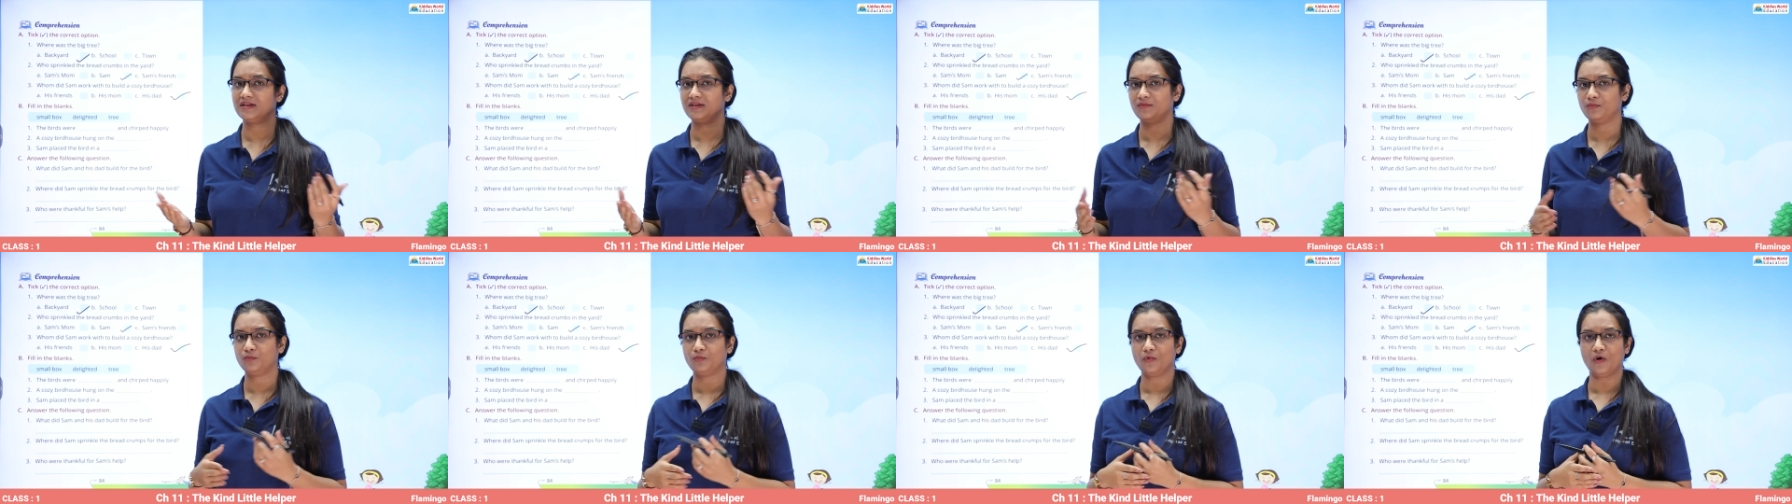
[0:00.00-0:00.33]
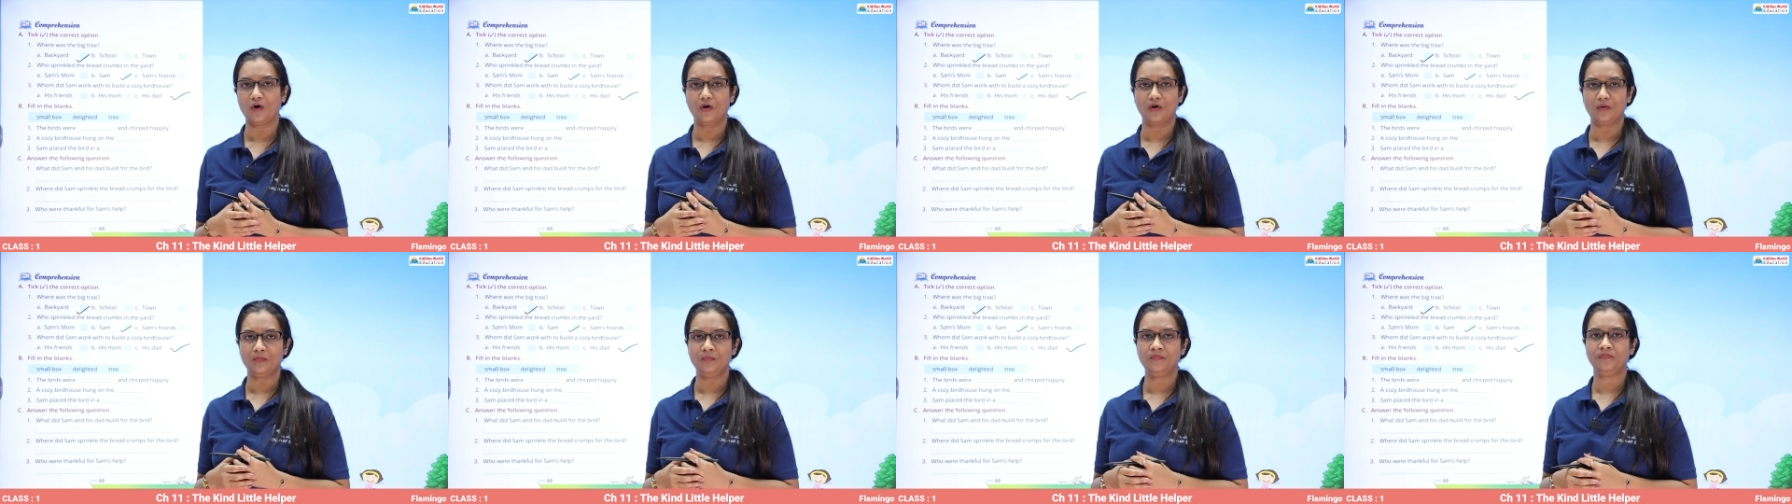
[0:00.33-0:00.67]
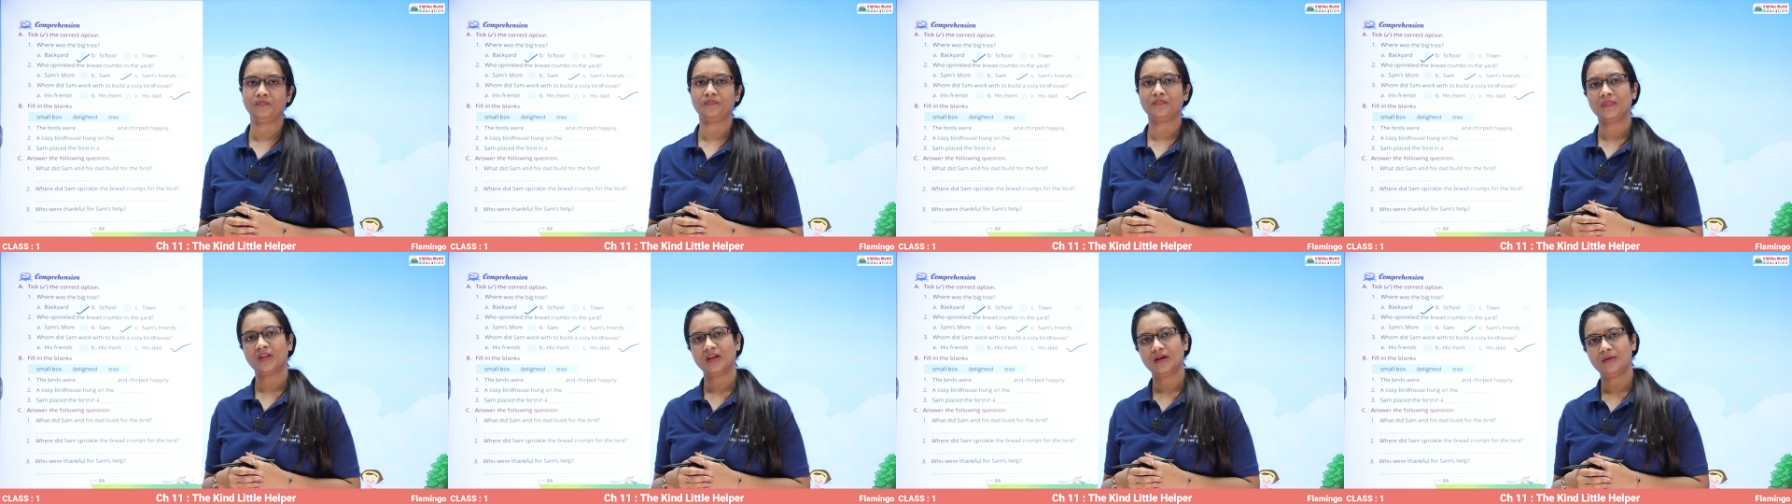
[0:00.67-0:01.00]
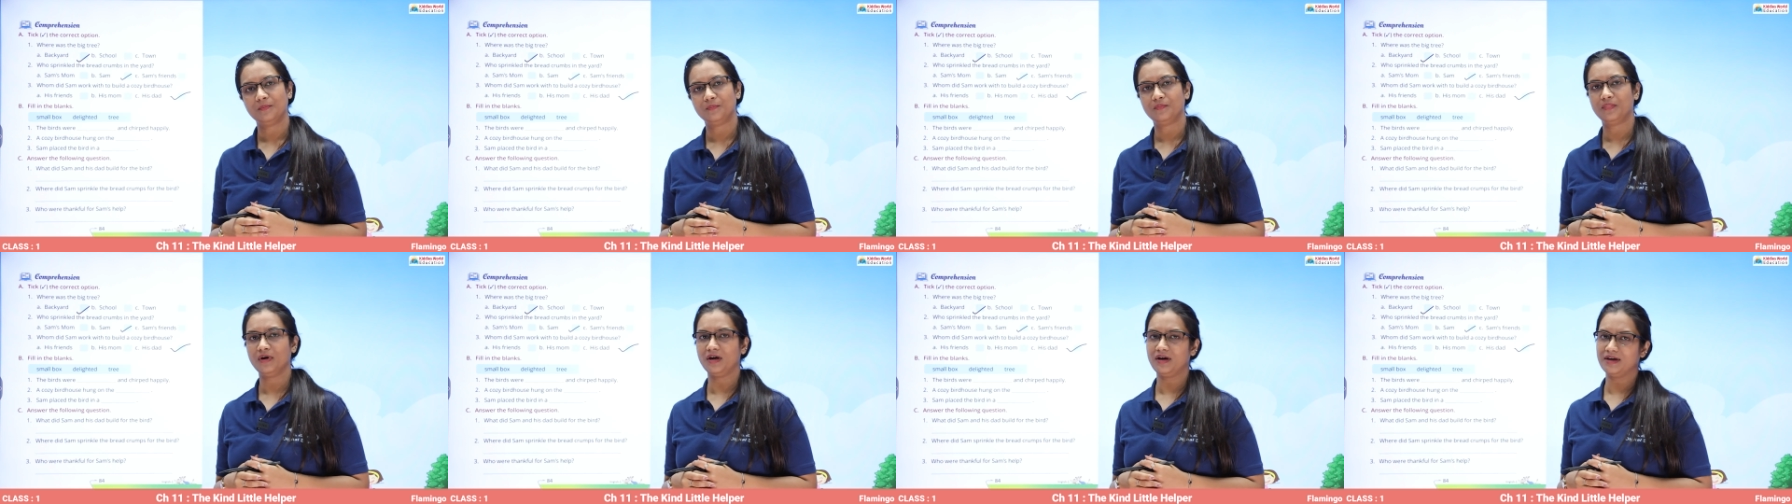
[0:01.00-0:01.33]
warm
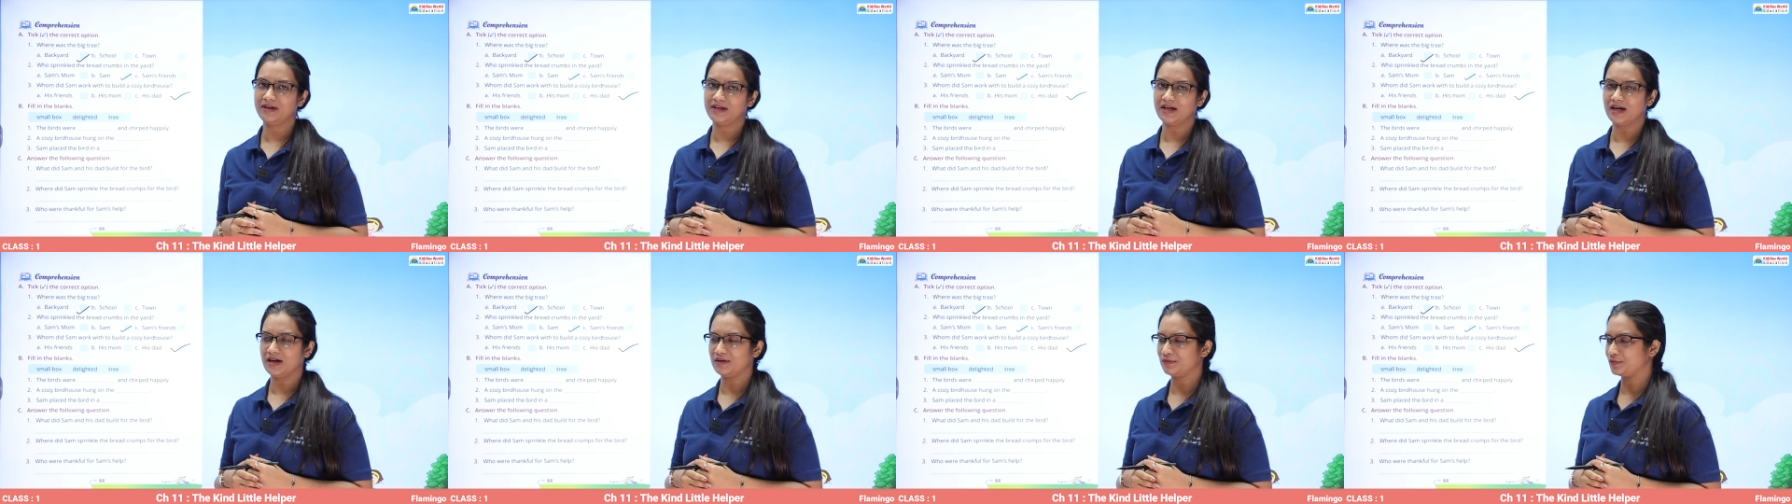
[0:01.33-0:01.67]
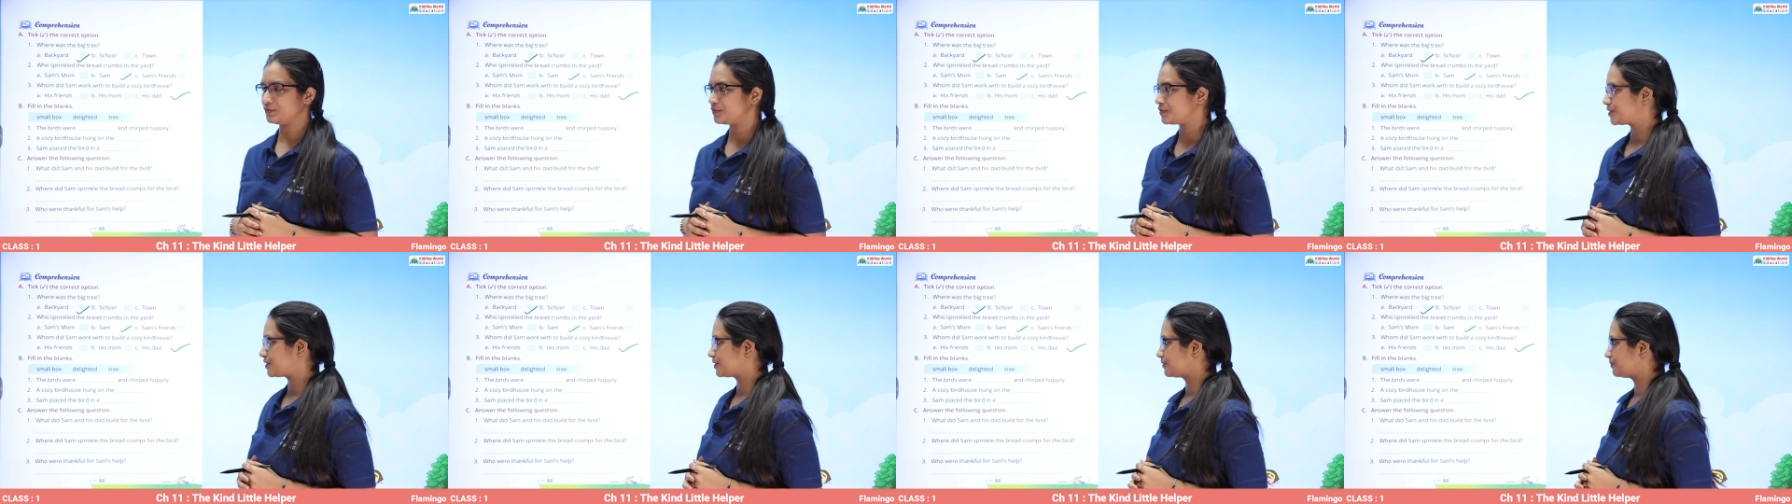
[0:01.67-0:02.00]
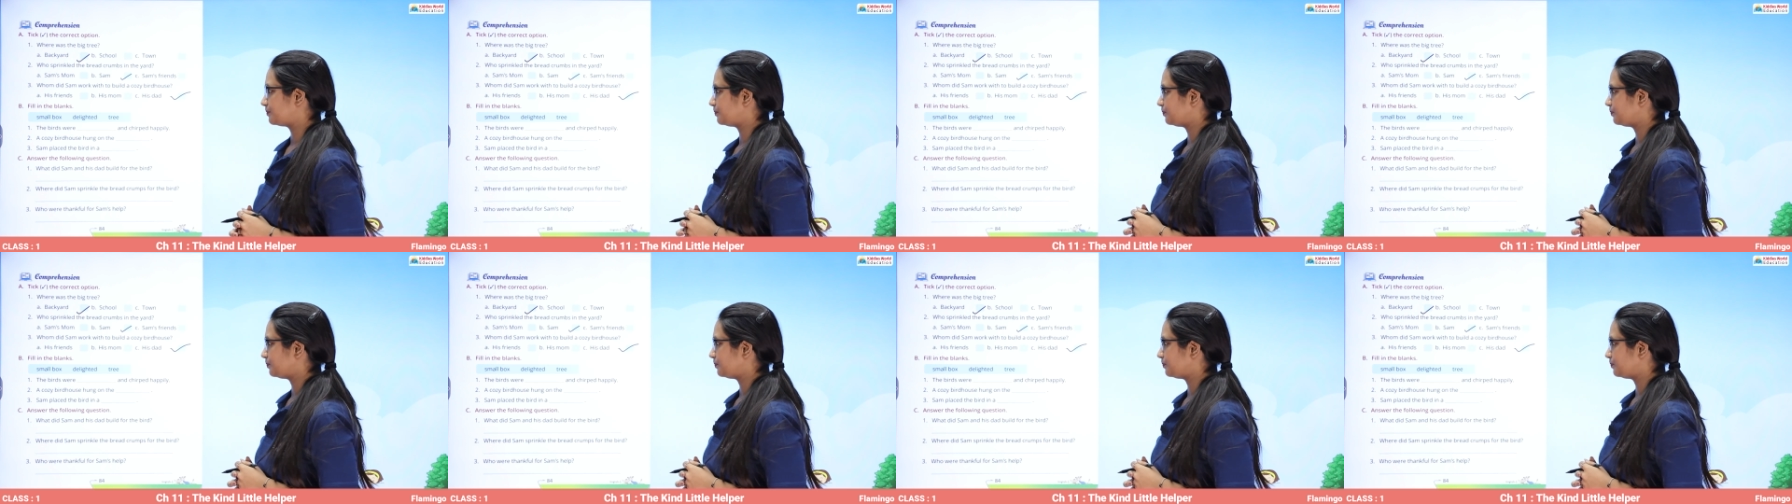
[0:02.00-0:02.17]
birdhouse.